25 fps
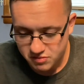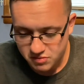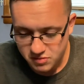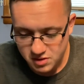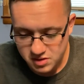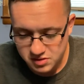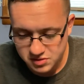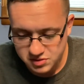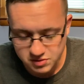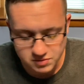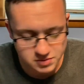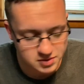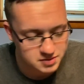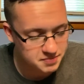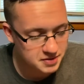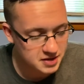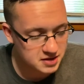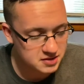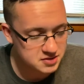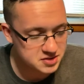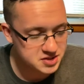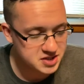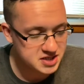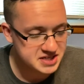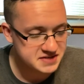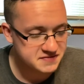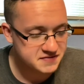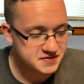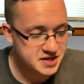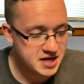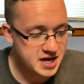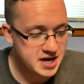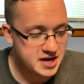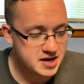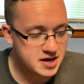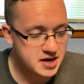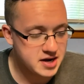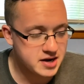so I'm going to apologize for
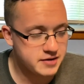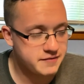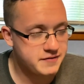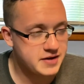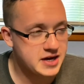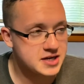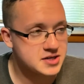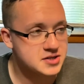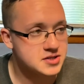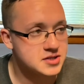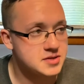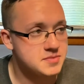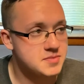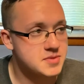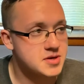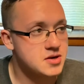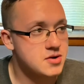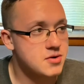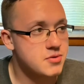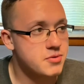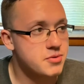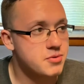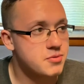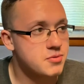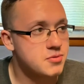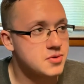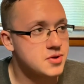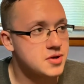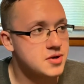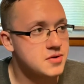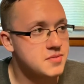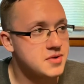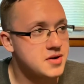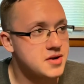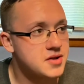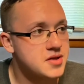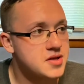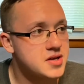that. I've actually been going through a little
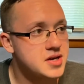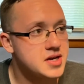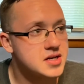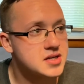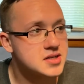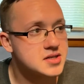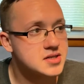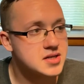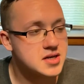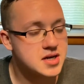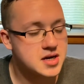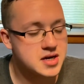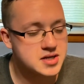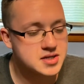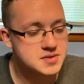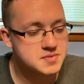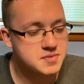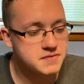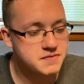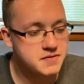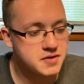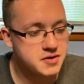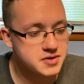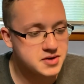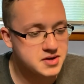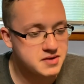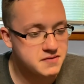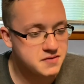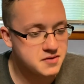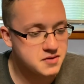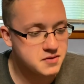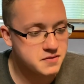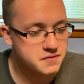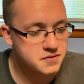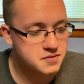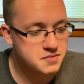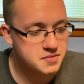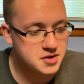bit of things. It's been very
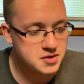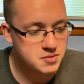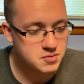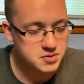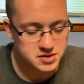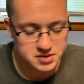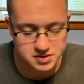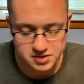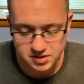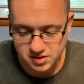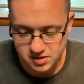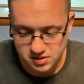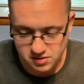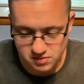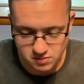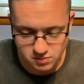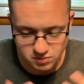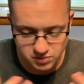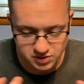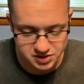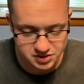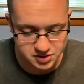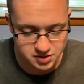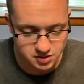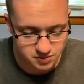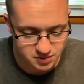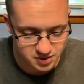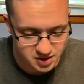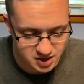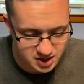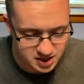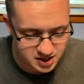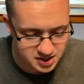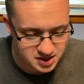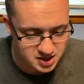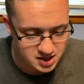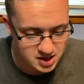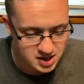difficult for me with what's going
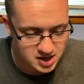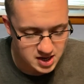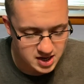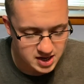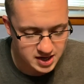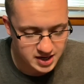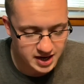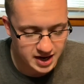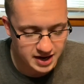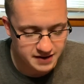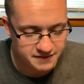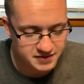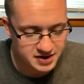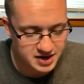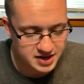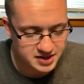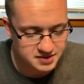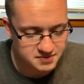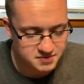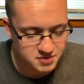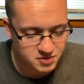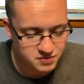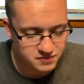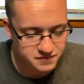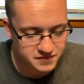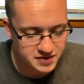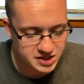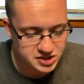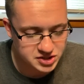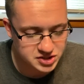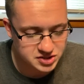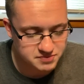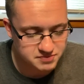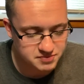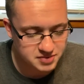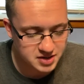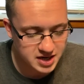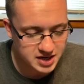on, and I haven't had the
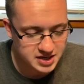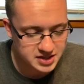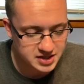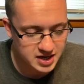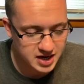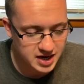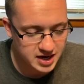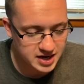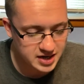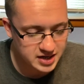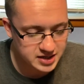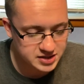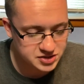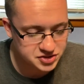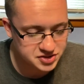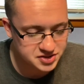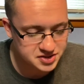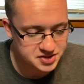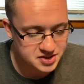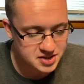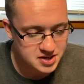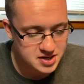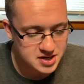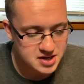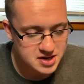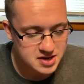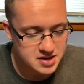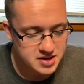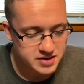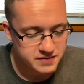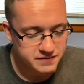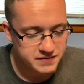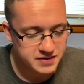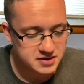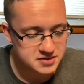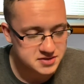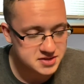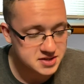motivation, but I just
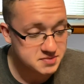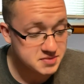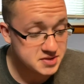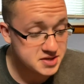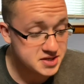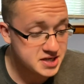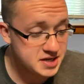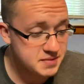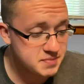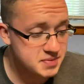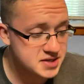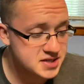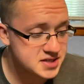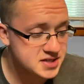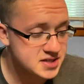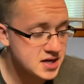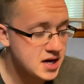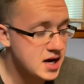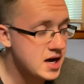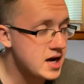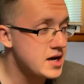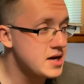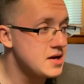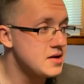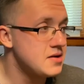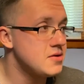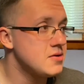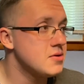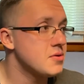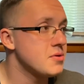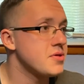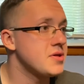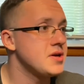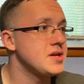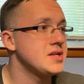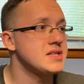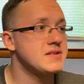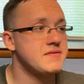found something deep inside. You know,
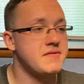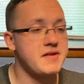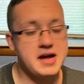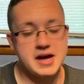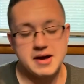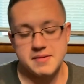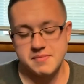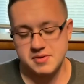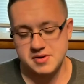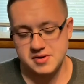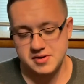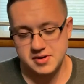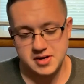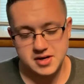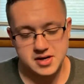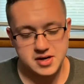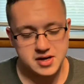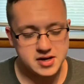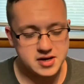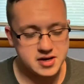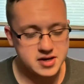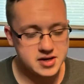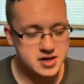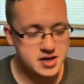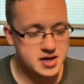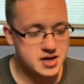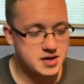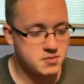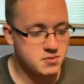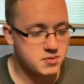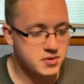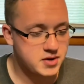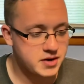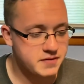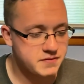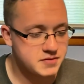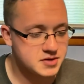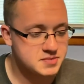things have happened, and again,
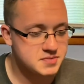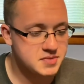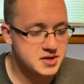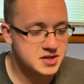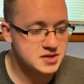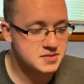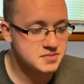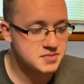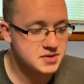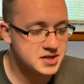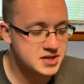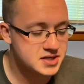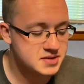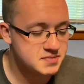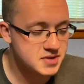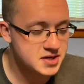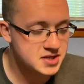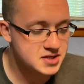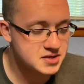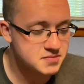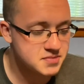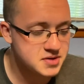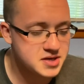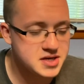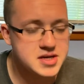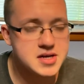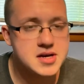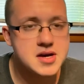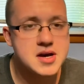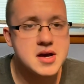whatever's meant to be is meant to be.